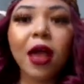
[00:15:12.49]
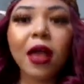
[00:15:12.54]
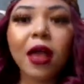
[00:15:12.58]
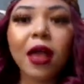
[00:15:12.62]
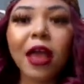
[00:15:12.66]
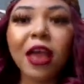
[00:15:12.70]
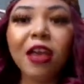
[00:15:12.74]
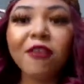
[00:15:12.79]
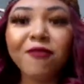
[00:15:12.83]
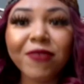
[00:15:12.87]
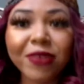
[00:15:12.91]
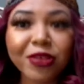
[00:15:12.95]

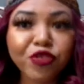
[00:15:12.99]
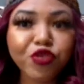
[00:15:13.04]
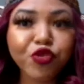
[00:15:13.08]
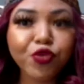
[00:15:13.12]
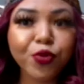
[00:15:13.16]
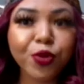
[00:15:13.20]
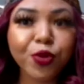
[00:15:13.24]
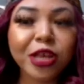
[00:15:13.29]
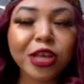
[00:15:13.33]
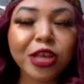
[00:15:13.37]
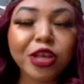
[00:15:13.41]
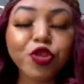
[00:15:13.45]

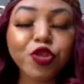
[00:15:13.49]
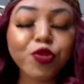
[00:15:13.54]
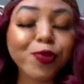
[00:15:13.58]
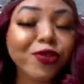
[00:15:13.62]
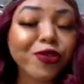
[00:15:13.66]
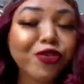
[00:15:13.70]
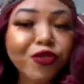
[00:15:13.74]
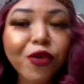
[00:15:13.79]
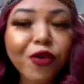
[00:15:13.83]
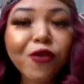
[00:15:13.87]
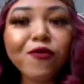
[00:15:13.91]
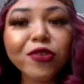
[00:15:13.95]
eventually switch
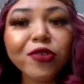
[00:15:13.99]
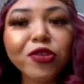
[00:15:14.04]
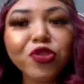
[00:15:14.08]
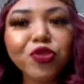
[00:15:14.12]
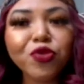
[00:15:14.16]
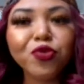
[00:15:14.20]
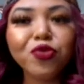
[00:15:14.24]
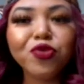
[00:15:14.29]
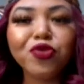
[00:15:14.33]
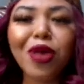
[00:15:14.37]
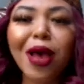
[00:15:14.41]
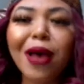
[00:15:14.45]
over to.
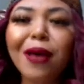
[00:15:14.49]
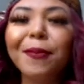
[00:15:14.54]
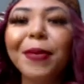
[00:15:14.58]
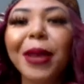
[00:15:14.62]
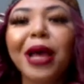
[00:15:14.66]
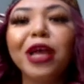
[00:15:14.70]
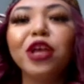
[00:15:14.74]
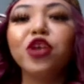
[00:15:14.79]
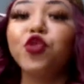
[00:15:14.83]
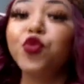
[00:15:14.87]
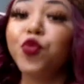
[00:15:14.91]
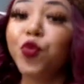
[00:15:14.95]
So I'm like,
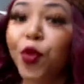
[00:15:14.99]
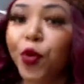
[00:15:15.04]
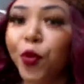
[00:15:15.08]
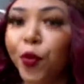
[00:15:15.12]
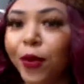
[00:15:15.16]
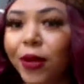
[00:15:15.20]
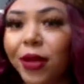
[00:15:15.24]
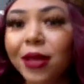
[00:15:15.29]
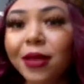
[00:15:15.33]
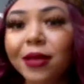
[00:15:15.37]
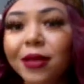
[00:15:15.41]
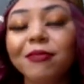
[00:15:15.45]
you know
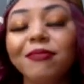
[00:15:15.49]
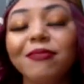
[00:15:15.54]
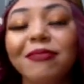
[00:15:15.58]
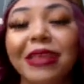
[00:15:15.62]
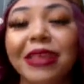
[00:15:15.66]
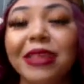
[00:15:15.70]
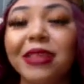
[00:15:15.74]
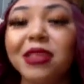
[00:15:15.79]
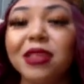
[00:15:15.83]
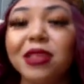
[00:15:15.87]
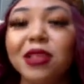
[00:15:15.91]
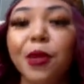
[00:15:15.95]
what? This
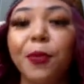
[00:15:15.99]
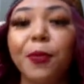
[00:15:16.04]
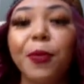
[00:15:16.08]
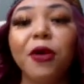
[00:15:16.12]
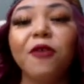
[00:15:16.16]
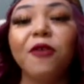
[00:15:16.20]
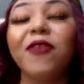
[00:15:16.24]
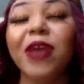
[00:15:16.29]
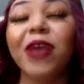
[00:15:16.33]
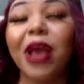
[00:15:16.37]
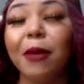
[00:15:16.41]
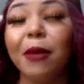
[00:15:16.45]
is the
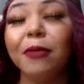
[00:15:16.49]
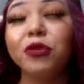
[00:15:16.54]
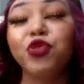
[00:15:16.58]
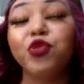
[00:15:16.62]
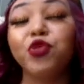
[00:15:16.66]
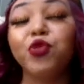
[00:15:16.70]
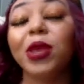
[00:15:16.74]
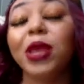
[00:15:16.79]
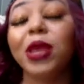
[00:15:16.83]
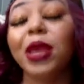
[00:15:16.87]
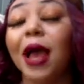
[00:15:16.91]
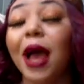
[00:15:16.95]
perfect
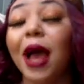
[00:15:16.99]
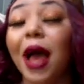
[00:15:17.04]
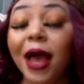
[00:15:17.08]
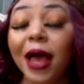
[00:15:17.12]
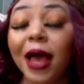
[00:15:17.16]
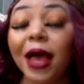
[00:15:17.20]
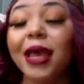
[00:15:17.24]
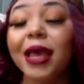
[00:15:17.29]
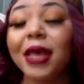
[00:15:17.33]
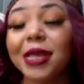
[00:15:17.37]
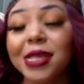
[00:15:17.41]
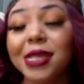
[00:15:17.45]
opportunity. God
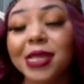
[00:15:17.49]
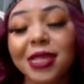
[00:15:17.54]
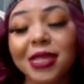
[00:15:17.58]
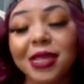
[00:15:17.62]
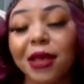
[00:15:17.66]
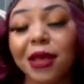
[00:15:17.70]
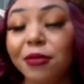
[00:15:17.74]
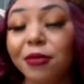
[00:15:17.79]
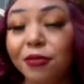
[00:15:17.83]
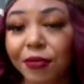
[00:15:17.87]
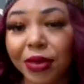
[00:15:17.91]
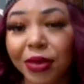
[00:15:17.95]
is
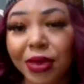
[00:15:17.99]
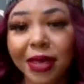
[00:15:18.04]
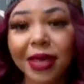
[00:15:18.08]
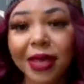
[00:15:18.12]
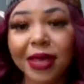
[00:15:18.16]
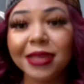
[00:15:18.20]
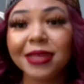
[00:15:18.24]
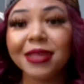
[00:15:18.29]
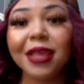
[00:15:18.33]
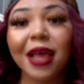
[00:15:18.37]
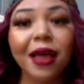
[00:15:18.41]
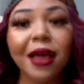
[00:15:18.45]
telling me
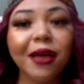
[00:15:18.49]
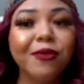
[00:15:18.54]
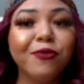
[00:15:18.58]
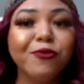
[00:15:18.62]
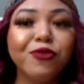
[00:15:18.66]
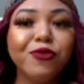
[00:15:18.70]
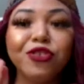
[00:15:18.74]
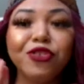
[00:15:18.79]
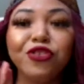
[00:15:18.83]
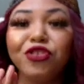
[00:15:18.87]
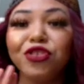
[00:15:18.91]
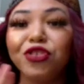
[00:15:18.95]
it's time to
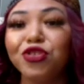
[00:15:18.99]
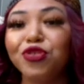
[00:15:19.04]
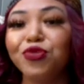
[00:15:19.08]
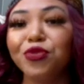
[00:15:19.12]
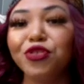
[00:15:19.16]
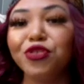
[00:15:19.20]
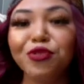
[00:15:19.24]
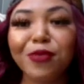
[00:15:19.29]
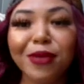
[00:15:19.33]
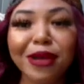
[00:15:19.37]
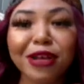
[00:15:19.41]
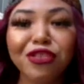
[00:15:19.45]
just switch
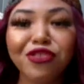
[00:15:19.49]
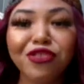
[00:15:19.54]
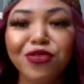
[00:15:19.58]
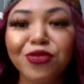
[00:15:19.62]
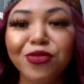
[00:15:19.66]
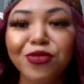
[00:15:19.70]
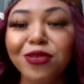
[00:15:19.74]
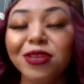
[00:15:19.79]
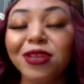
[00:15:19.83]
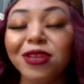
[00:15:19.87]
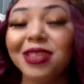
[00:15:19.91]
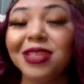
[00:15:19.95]
my
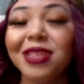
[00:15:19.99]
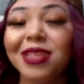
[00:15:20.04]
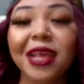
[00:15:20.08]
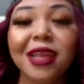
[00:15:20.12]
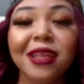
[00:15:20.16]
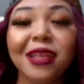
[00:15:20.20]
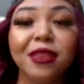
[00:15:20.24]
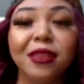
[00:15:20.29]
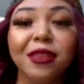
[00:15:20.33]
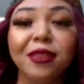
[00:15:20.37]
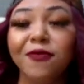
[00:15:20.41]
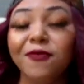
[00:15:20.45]
insurance. Say,
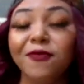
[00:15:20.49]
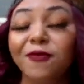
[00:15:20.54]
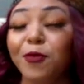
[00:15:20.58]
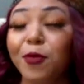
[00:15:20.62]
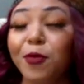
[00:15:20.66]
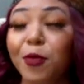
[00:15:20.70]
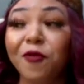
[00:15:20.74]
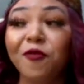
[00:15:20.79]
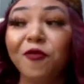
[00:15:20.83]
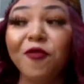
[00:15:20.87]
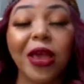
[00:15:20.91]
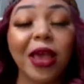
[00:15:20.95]

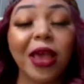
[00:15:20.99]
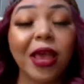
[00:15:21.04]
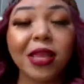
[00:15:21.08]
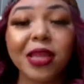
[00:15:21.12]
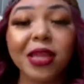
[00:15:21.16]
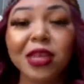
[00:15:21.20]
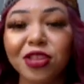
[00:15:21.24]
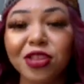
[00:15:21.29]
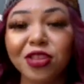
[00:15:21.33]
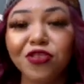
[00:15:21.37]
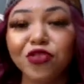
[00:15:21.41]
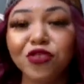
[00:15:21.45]
forget
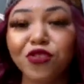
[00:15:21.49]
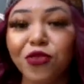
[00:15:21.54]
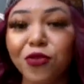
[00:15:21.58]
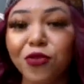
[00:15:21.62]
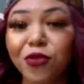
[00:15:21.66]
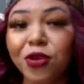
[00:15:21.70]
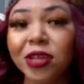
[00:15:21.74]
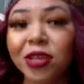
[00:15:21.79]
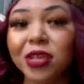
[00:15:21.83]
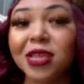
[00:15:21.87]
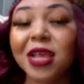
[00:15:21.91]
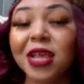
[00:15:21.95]
this
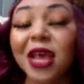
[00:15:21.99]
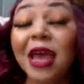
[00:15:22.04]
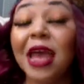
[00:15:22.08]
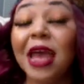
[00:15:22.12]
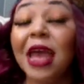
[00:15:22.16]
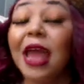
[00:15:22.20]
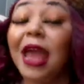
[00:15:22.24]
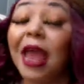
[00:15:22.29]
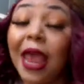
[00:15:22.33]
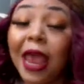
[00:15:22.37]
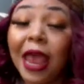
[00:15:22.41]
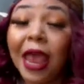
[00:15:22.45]
insurance,
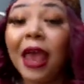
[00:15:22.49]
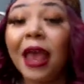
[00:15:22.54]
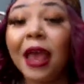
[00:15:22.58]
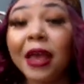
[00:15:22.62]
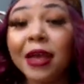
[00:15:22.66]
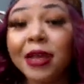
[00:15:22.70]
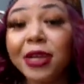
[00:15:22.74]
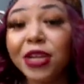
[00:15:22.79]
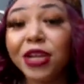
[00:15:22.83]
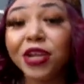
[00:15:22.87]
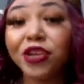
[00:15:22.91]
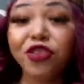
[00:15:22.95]

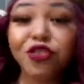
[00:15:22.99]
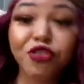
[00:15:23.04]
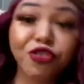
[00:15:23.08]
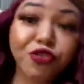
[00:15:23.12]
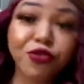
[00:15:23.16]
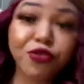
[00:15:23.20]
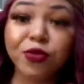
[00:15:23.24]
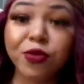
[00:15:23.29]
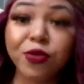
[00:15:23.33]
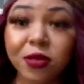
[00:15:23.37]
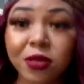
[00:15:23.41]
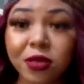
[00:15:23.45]
and the
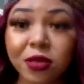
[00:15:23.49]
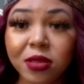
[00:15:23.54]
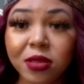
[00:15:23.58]
insurance